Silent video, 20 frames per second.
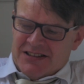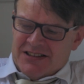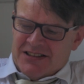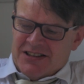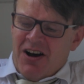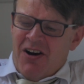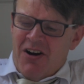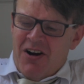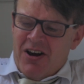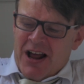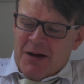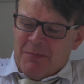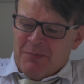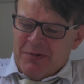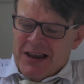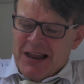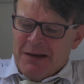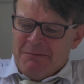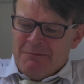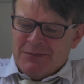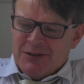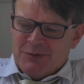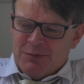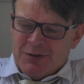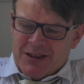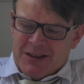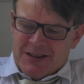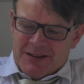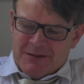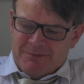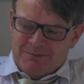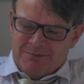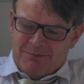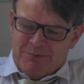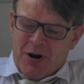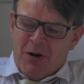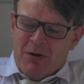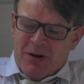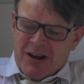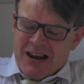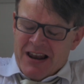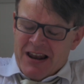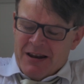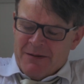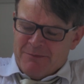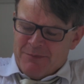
tying up limbs with broken